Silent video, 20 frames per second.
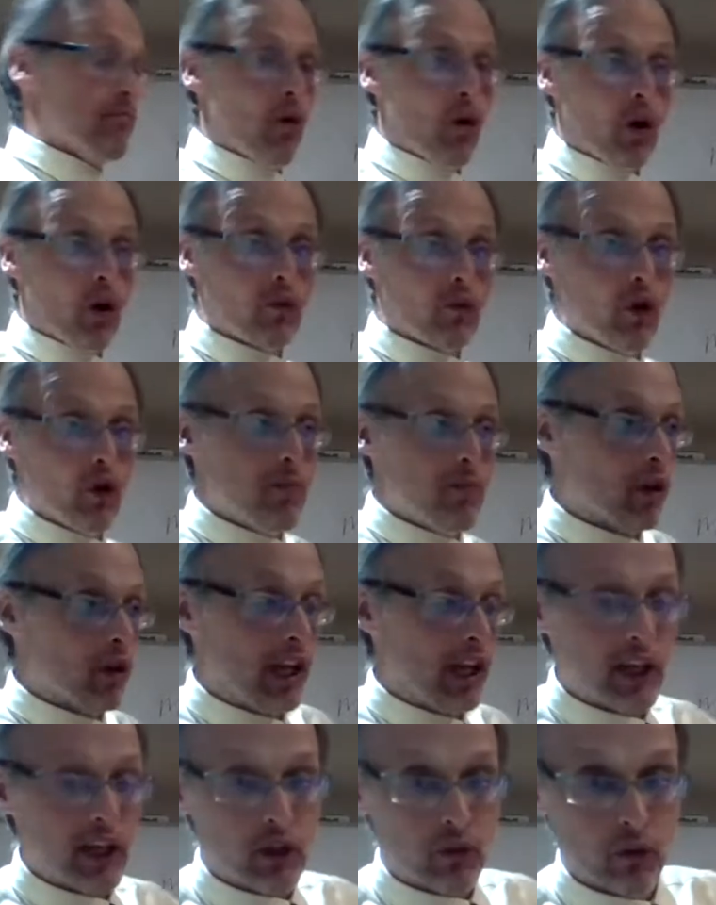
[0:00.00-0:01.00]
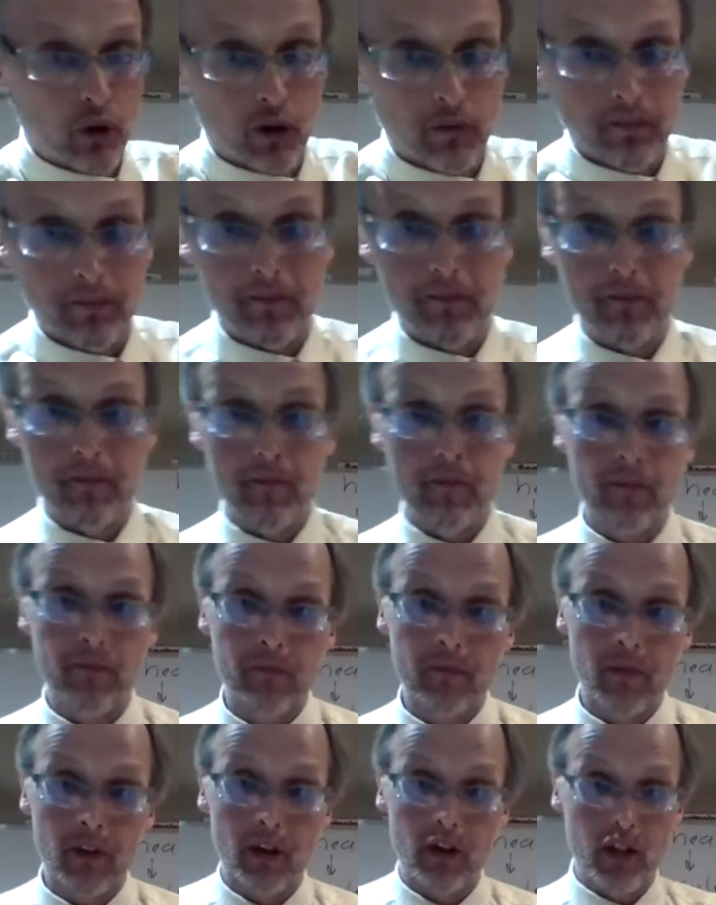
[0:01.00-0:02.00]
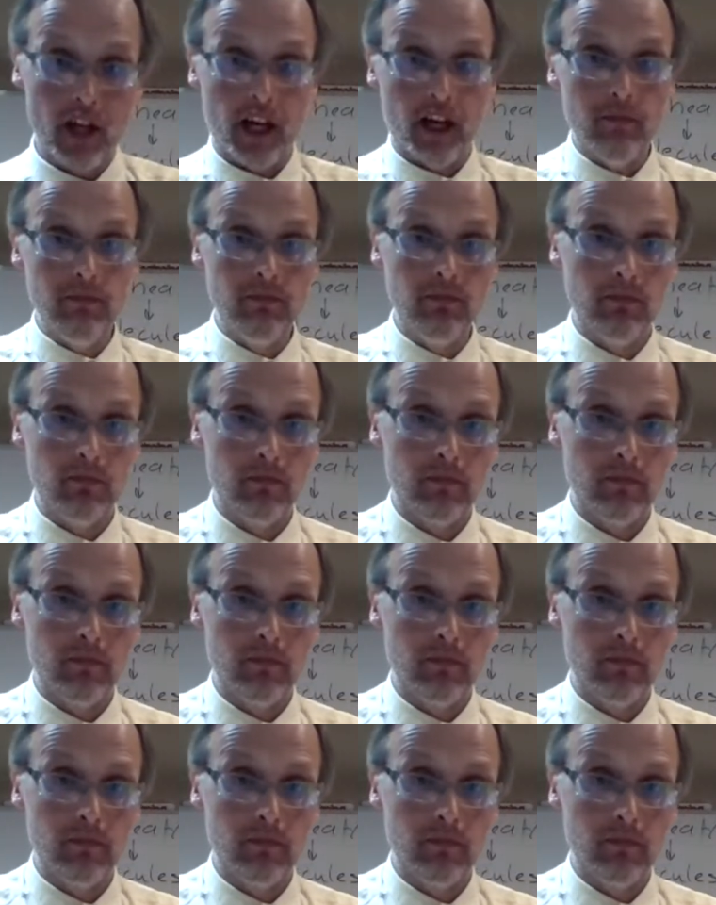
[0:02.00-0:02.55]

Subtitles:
more room or less room. Jacob?